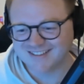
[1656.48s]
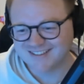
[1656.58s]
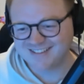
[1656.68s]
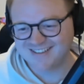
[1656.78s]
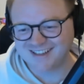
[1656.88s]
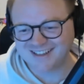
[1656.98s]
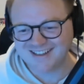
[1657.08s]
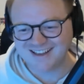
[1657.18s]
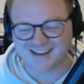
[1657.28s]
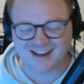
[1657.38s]

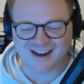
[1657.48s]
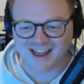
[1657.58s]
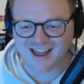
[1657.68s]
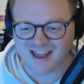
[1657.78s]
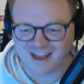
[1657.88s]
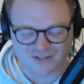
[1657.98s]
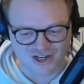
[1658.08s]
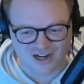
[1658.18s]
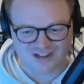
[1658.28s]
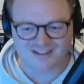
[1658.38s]
Yeah, and then I have a
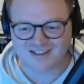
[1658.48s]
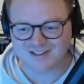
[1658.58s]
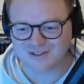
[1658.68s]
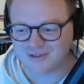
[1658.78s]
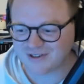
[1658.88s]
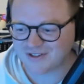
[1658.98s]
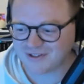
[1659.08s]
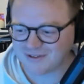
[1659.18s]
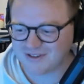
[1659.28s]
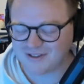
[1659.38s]
child that's 2 years
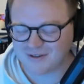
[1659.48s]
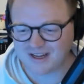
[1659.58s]
old. So that.